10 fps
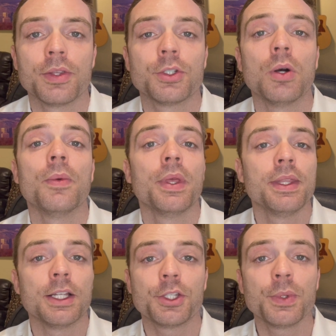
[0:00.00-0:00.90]
So
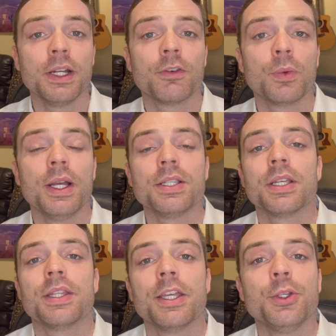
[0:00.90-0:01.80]
that's three different ways
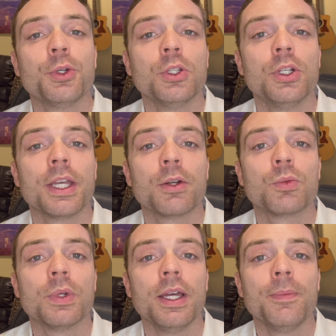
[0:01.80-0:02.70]
that you can look at
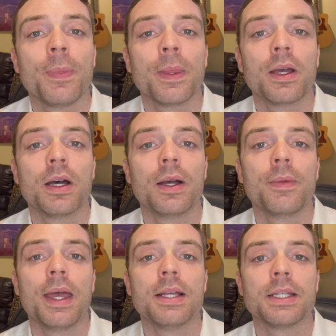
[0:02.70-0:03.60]
rent
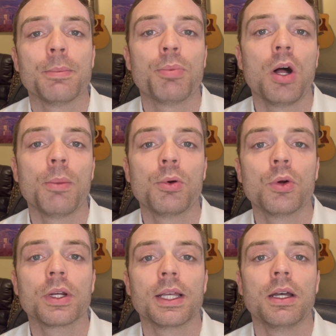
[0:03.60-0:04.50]
as a
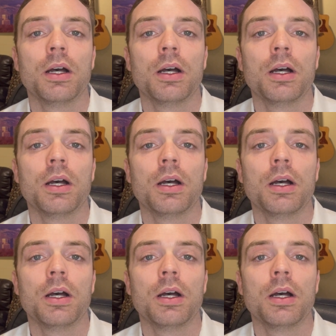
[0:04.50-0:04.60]
ballpark